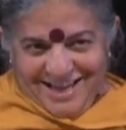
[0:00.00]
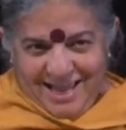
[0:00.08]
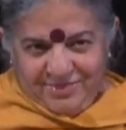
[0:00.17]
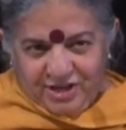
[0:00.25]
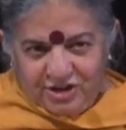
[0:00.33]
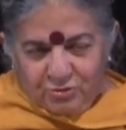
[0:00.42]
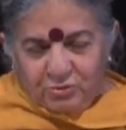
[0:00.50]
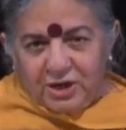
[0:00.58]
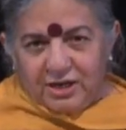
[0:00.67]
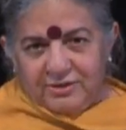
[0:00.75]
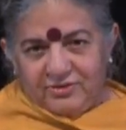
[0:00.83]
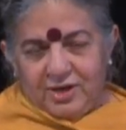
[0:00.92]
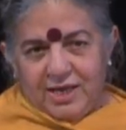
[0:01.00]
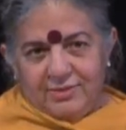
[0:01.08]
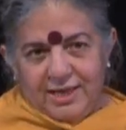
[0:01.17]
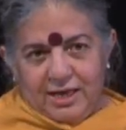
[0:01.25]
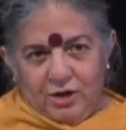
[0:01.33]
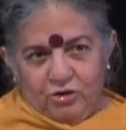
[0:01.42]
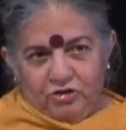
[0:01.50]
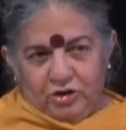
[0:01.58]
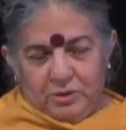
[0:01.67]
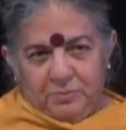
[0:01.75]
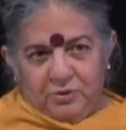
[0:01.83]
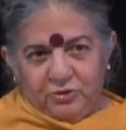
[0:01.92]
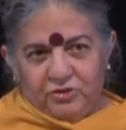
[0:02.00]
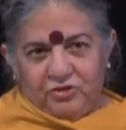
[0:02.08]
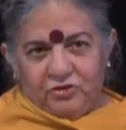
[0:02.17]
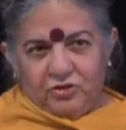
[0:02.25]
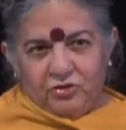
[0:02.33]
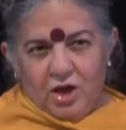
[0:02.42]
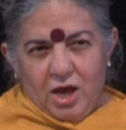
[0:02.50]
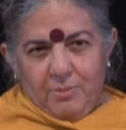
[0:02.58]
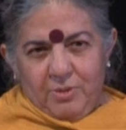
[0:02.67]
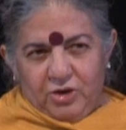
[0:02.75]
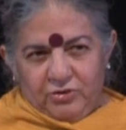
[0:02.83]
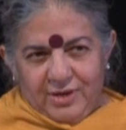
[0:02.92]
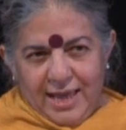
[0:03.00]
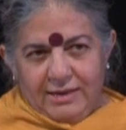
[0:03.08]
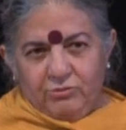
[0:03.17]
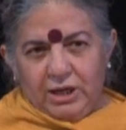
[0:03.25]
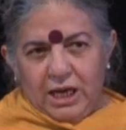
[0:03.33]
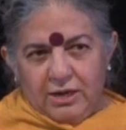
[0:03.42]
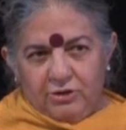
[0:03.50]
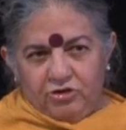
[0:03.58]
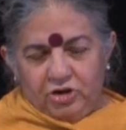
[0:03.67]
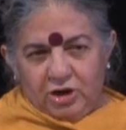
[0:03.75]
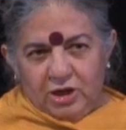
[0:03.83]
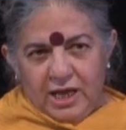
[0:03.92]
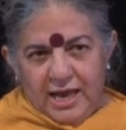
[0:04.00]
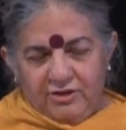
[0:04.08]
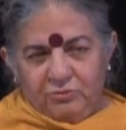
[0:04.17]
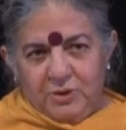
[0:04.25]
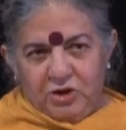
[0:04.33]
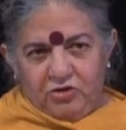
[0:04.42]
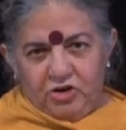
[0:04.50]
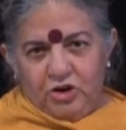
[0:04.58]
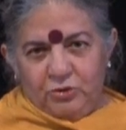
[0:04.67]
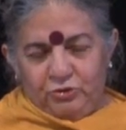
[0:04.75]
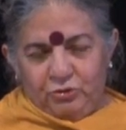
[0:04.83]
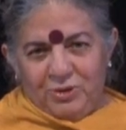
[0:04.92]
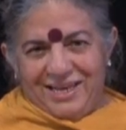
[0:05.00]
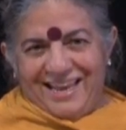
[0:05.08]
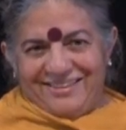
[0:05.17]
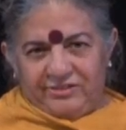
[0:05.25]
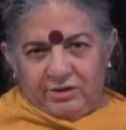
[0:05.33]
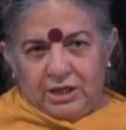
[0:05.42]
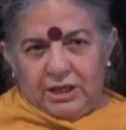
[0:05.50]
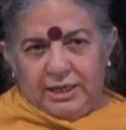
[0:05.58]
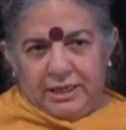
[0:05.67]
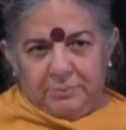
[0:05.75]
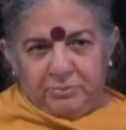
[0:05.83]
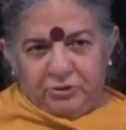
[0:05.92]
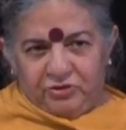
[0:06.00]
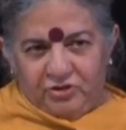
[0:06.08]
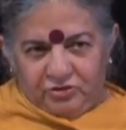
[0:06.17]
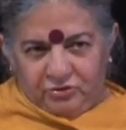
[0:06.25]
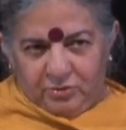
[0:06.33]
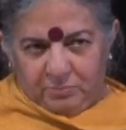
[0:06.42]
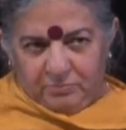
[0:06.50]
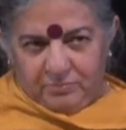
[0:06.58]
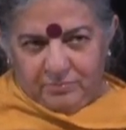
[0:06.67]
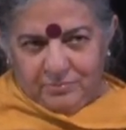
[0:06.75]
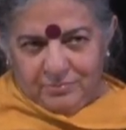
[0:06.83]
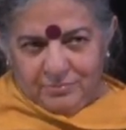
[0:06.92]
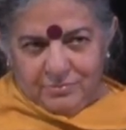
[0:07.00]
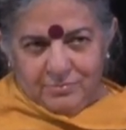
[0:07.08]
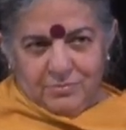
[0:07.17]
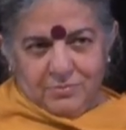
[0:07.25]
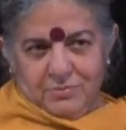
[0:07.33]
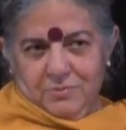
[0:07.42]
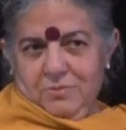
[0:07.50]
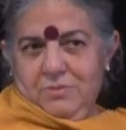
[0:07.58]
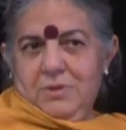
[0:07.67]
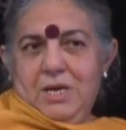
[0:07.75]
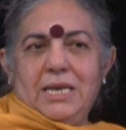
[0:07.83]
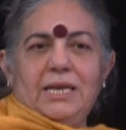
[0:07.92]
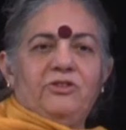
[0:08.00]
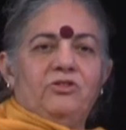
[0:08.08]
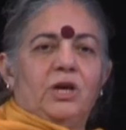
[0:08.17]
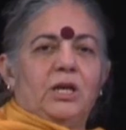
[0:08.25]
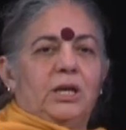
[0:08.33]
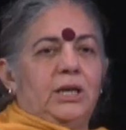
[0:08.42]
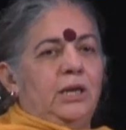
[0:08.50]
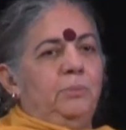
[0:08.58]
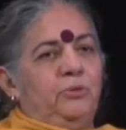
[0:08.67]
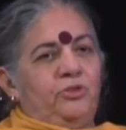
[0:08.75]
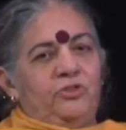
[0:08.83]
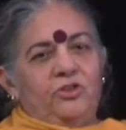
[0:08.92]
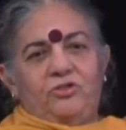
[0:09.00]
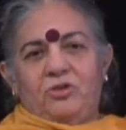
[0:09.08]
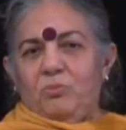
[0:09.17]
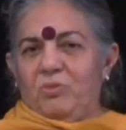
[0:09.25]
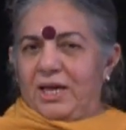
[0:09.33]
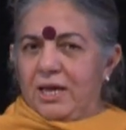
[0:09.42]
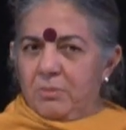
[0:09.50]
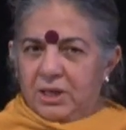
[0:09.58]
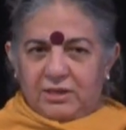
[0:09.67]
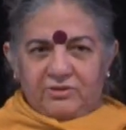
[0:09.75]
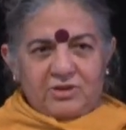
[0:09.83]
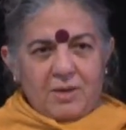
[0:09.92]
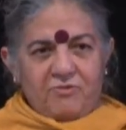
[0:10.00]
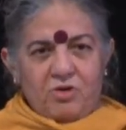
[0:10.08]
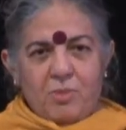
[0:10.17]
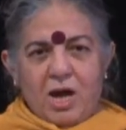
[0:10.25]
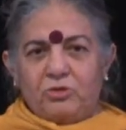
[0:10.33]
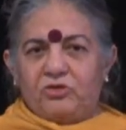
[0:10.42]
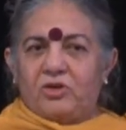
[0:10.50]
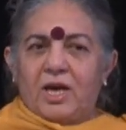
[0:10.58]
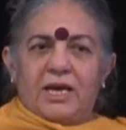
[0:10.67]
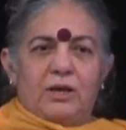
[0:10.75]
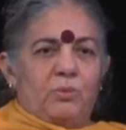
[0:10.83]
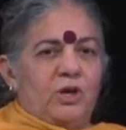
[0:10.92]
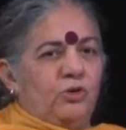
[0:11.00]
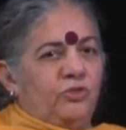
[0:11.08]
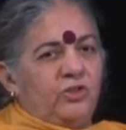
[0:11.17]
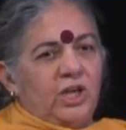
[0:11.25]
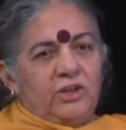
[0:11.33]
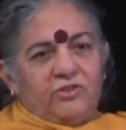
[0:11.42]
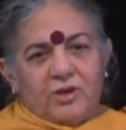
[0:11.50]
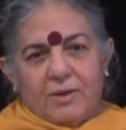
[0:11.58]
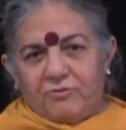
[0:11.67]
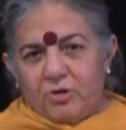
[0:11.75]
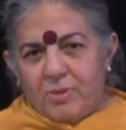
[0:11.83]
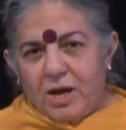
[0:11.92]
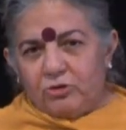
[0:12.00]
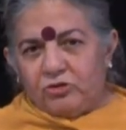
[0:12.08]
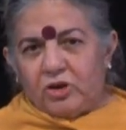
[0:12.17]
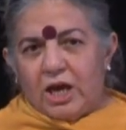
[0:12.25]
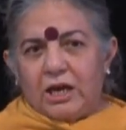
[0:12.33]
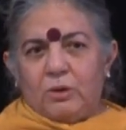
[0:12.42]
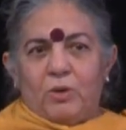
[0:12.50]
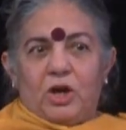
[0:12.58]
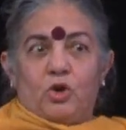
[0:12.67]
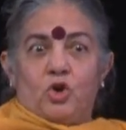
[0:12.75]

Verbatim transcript: And they don't understand the ecological processes because agriculture has been reduced to an external input system. An external input system where chemicals come from outside, where your seeds come from outside, where your